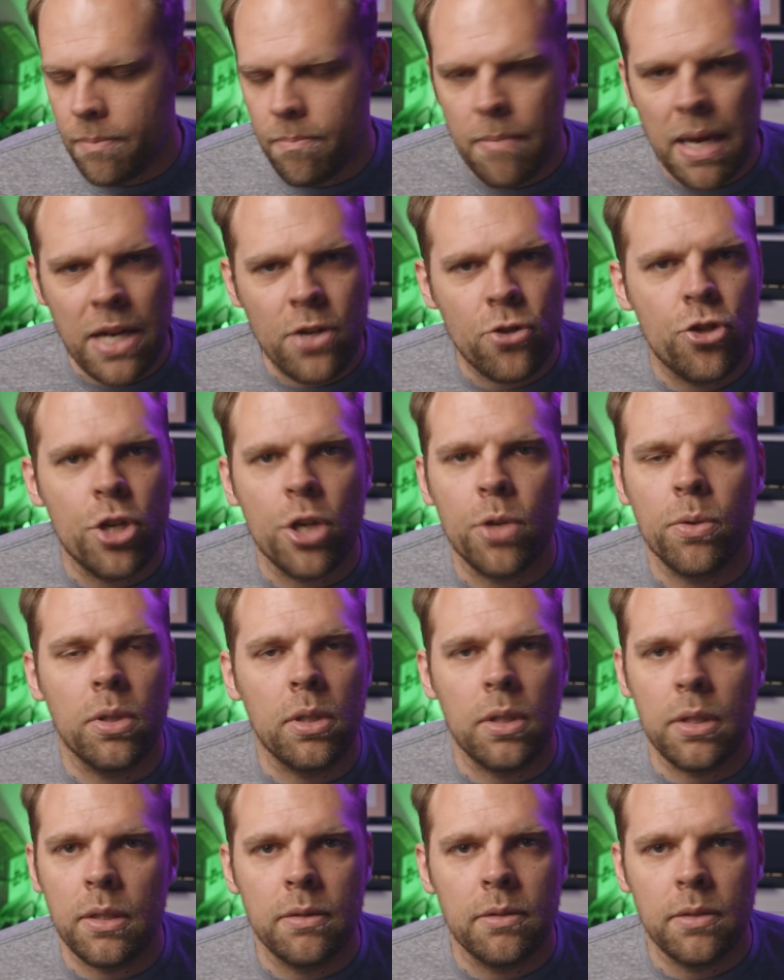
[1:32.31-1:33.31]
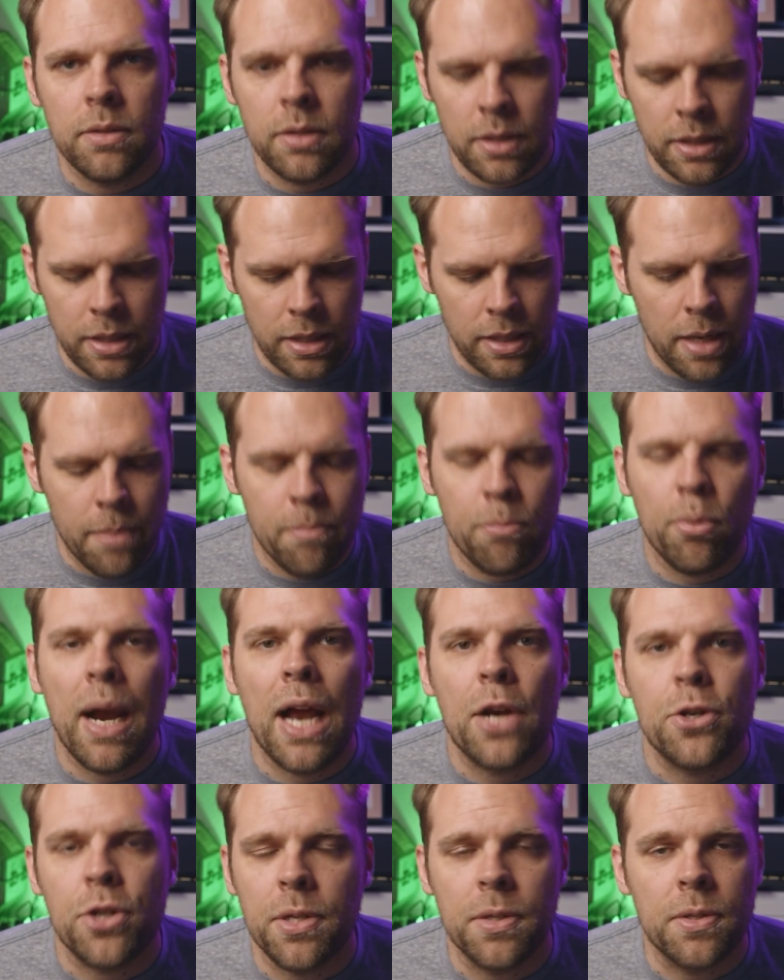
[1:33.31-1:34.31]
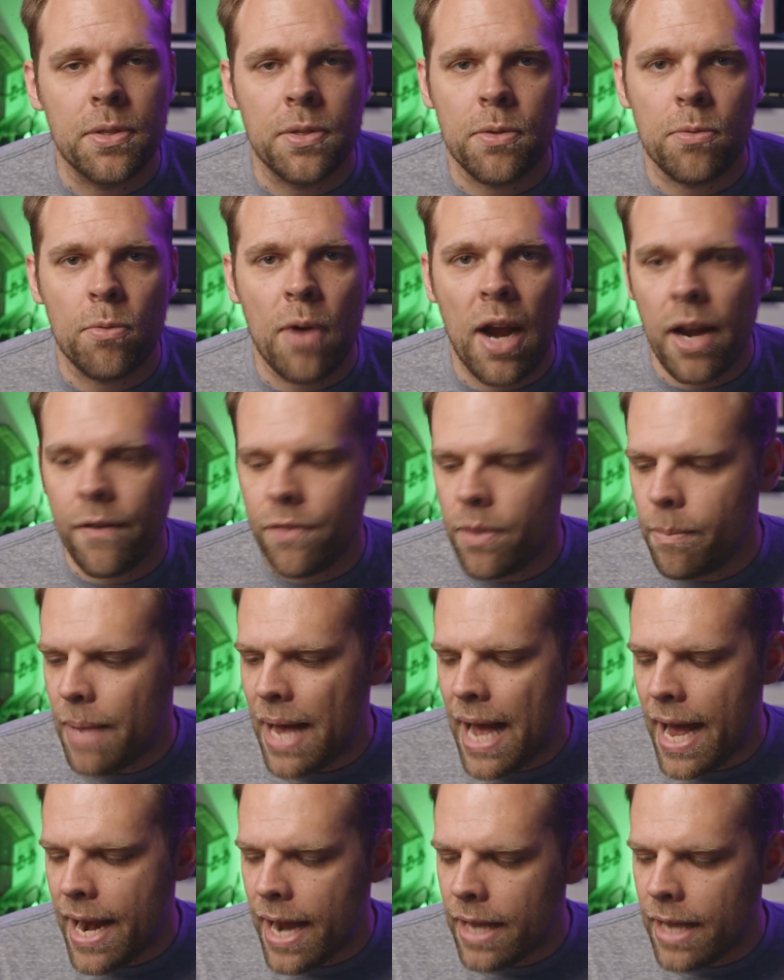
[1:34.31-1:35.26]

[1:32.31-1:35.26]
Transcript: my general uh, impressions right off the bat.